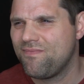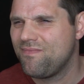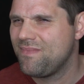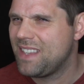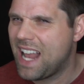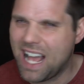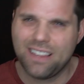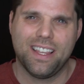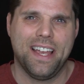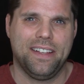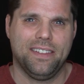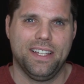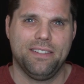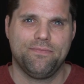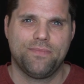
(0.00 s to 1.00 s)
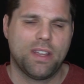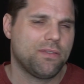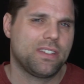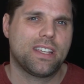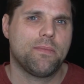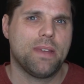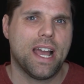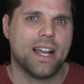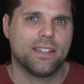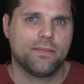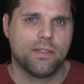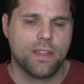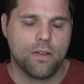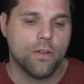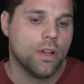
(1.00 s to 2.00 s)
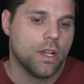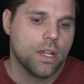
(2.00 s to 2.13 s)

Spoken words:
not likely. I'm just going to be honest with you.